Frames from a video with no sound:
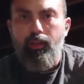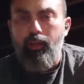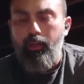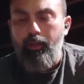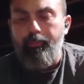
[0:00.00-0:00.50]

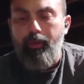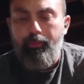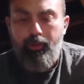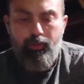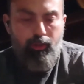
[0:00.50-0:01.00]
Uh, but
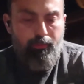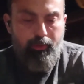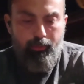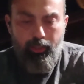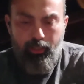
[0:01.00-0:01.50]
I'm gonna cook up
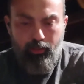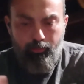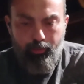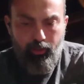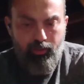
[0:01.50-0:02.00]
some of that
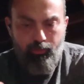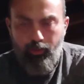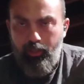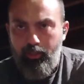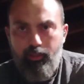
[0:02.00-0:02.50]
and put it in
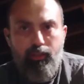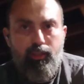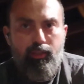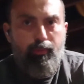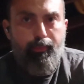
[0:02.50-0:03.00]
some rice.
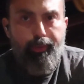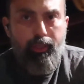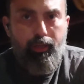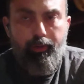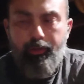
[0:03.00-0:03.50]
That's gonna be my
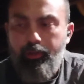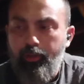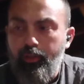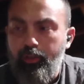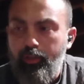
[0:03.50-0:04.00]
dinner.
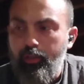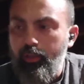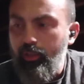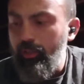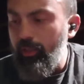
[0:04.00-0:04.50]

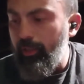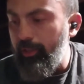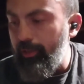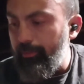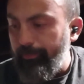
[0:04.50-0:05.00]

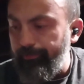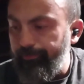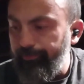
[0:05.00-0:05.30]
Um,